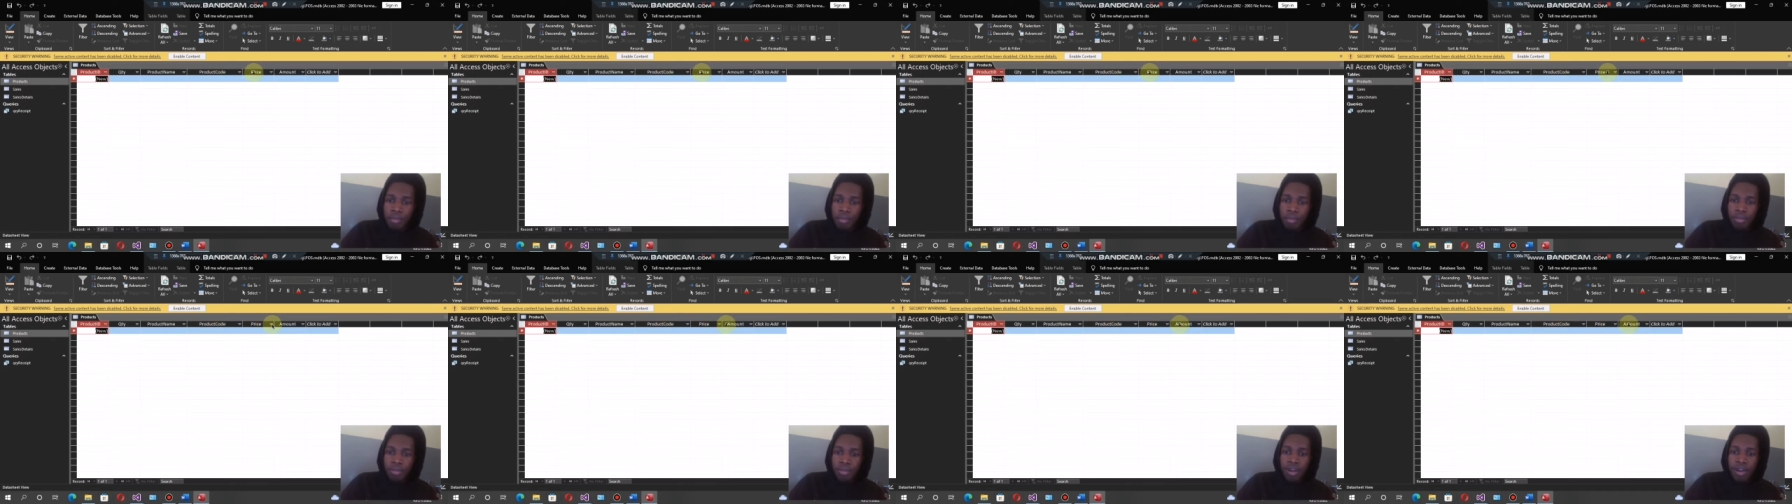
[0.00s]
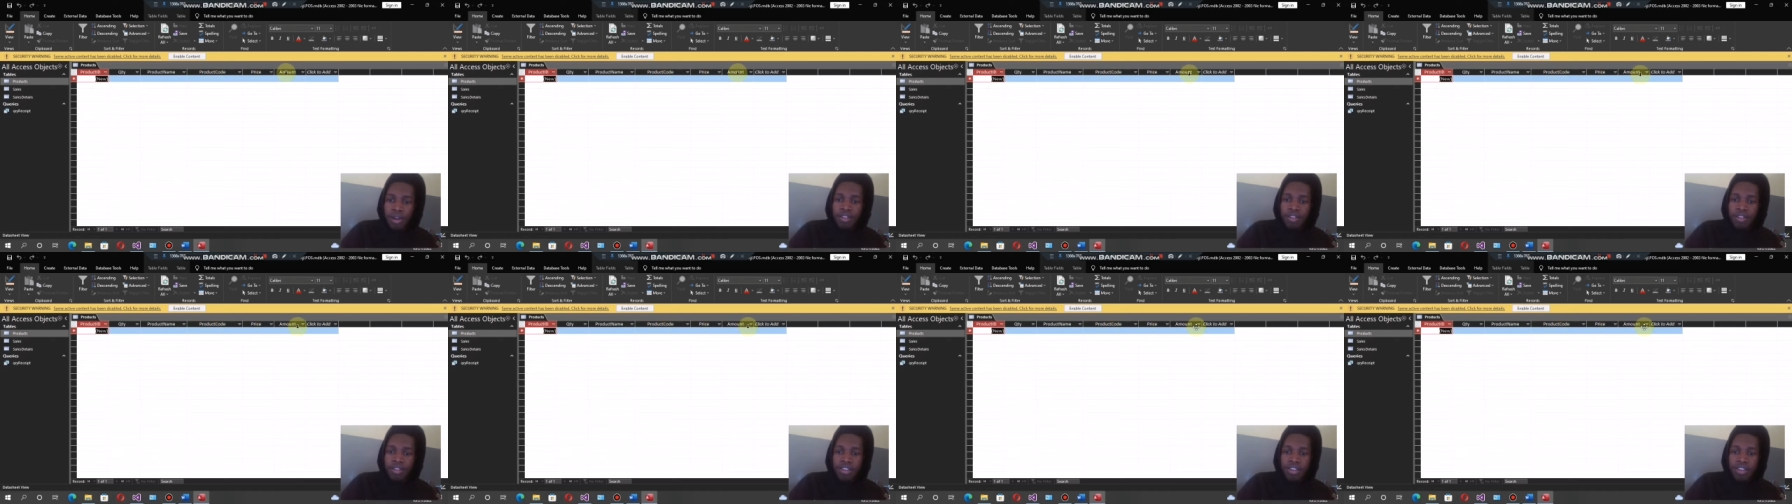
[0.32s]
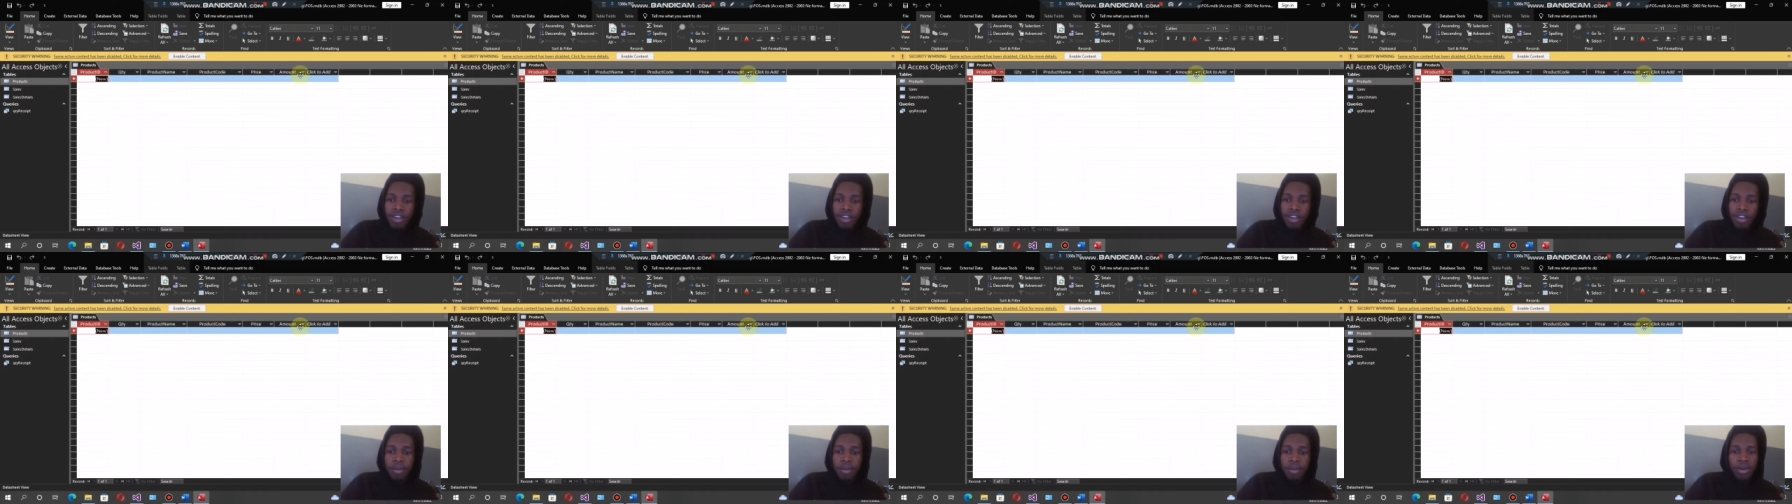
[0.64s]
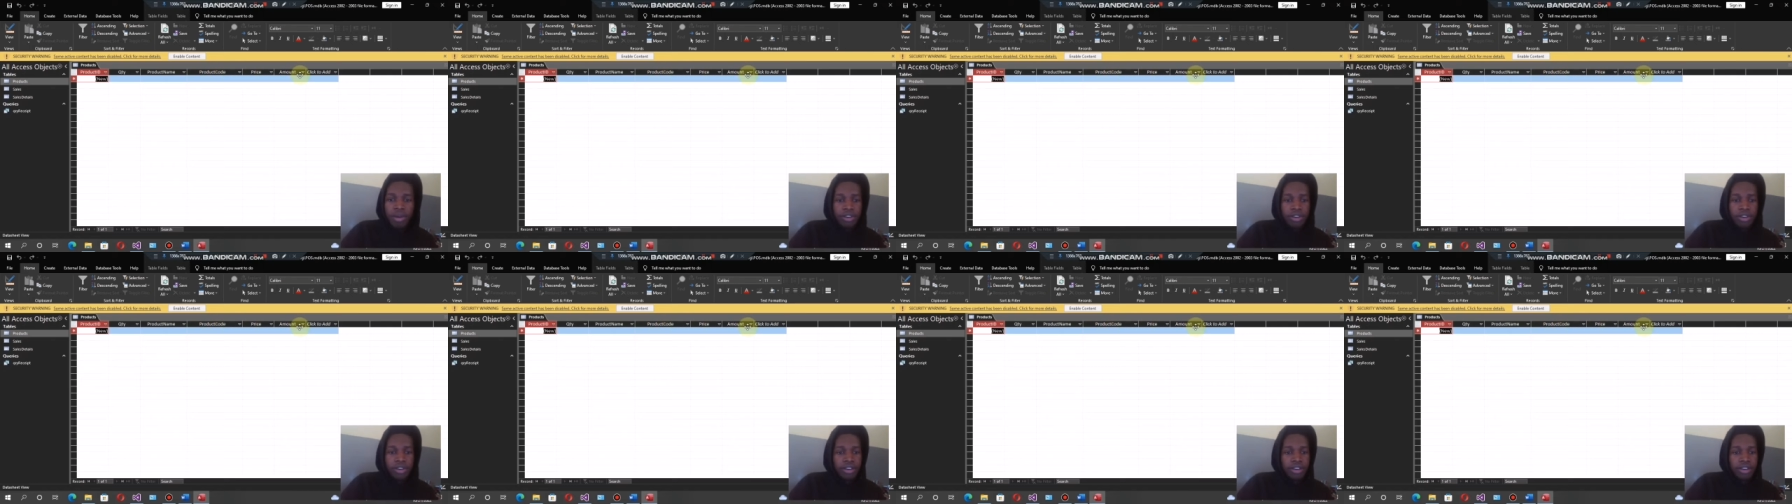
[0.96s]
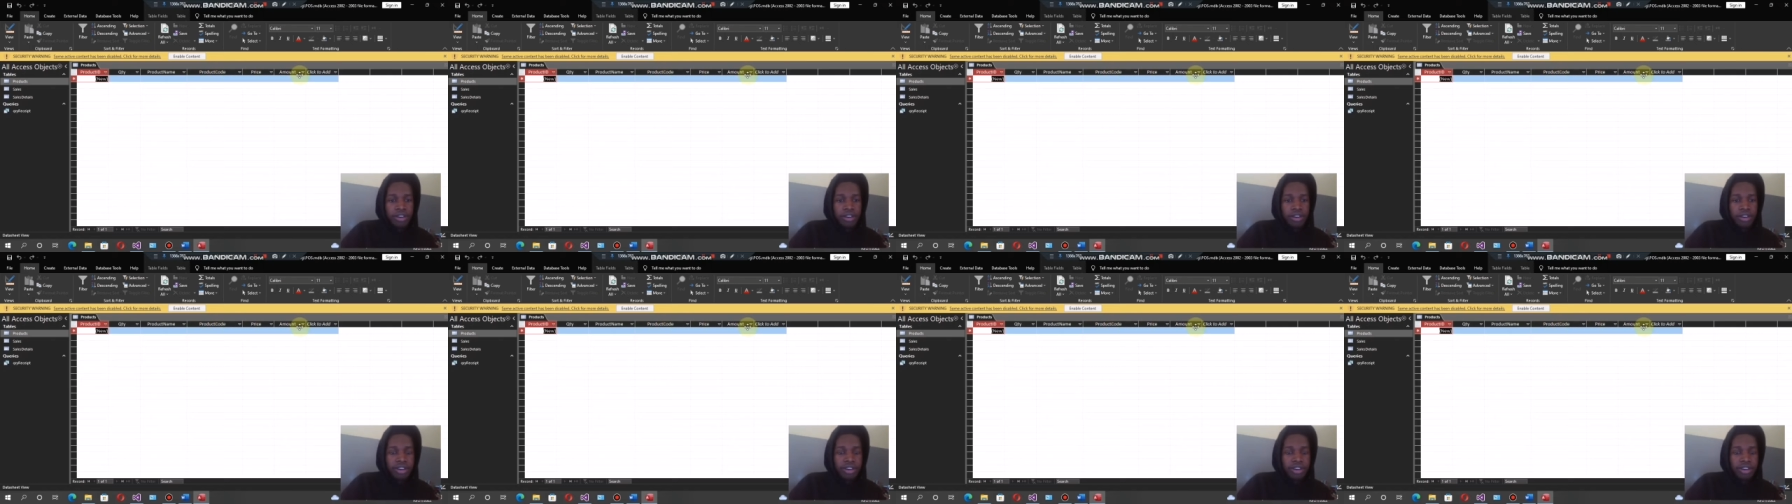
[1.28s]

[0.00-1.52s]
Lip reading: price and amount.